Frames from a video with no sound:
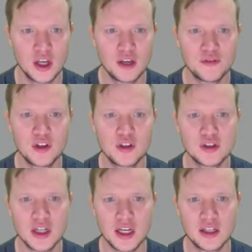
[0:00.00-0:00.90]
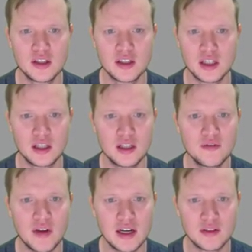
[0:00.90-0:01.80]
If the user entered an
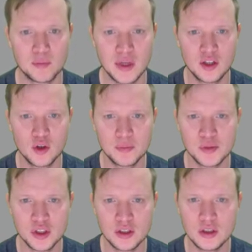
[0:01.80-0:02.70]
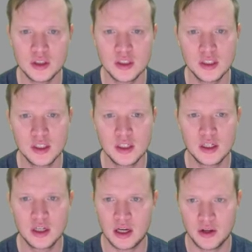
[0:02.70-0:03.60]
invalid menu option,
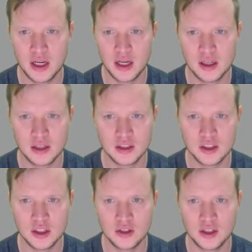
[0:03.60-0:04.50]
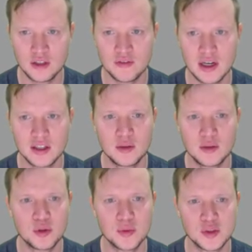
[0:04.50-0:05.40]
okay, so invalid
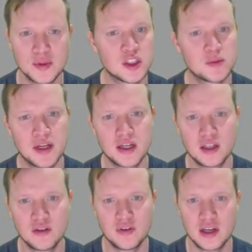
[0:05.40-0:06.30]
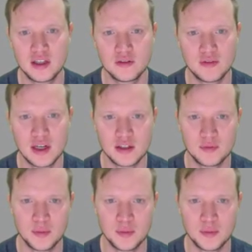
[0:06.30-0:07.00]
input must be displayed if a invalid